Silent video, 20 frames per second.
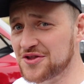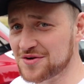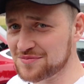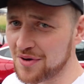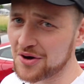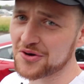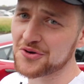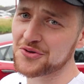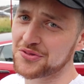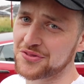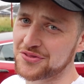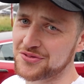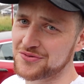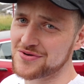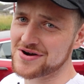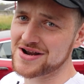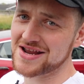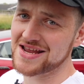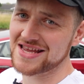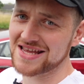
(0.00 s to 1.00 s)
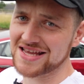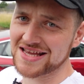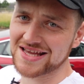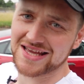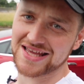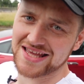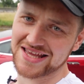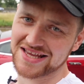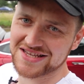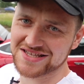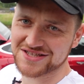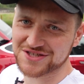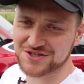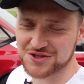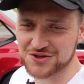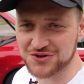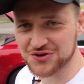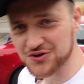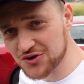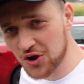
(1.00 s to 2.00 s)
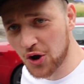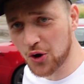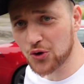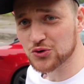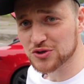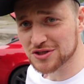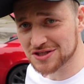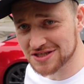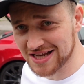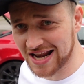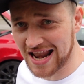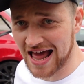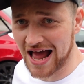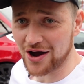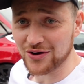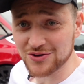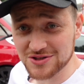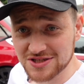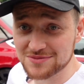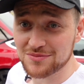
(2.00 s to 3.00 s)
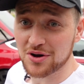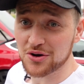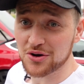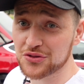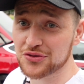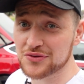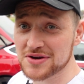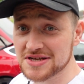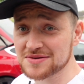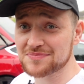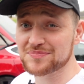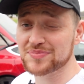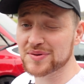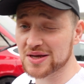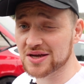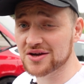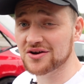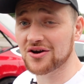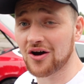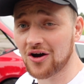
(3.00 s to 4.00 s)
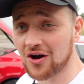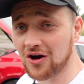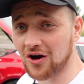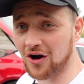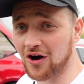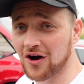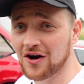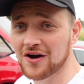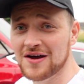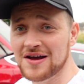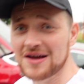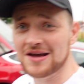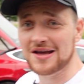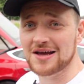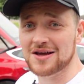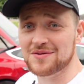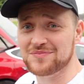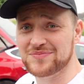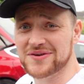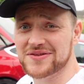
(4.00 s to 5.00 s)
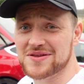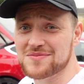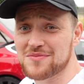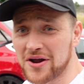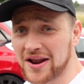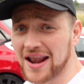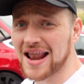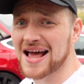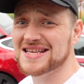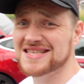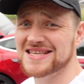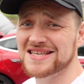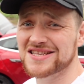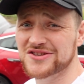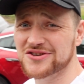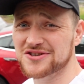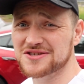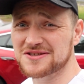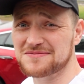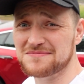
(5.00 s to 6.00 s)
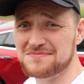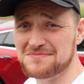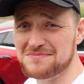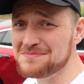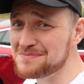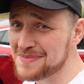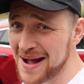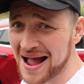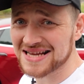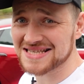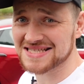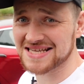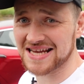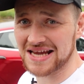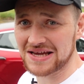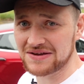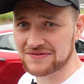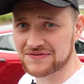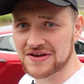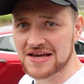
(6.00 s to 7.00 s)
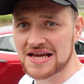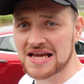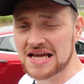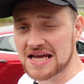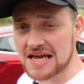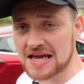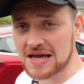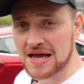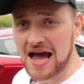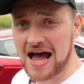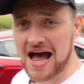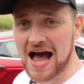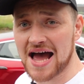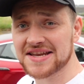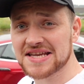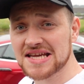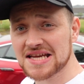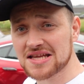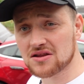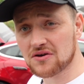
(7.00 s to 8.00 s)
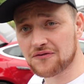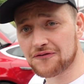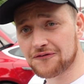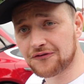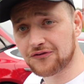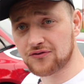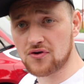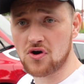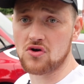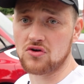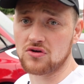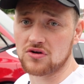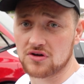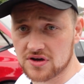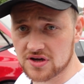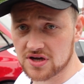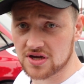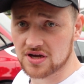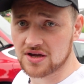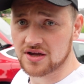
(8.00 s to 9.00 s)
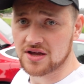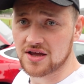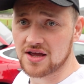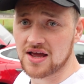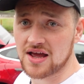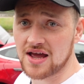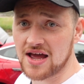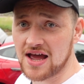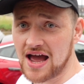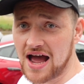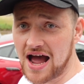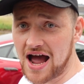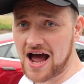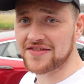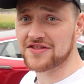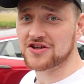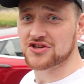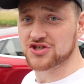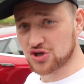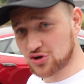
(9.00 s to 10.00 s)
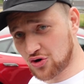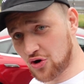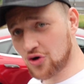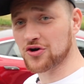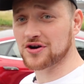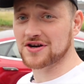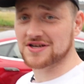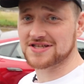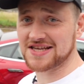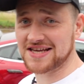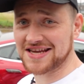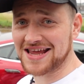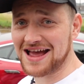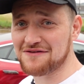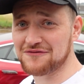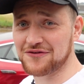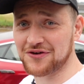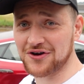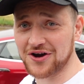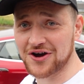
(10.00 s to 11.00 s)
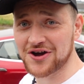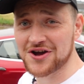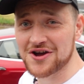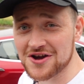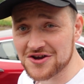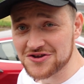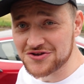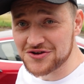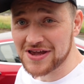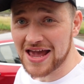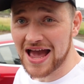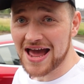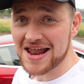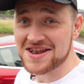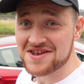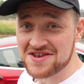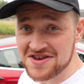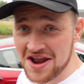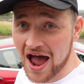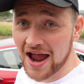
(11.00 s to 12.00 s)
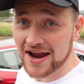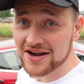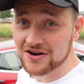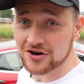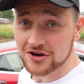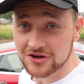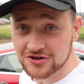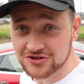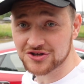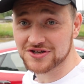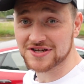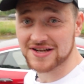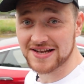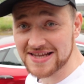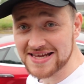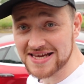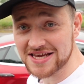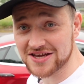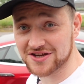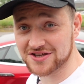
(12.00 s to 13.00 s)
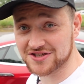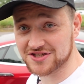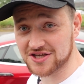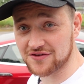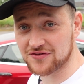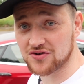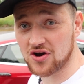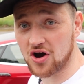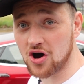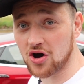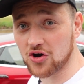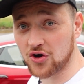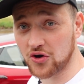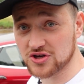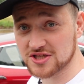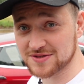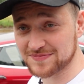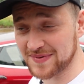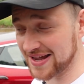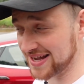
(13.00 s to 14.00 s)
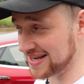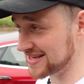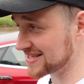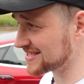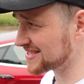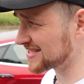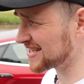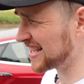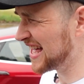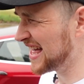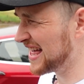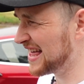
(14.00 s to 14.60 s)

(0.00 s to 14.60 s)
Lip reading: The Model 3 is no slouch. The 3 is a big car, but the Model S is just massive. Adding the frunk and the trunk together, you get 900 litres of cargo space.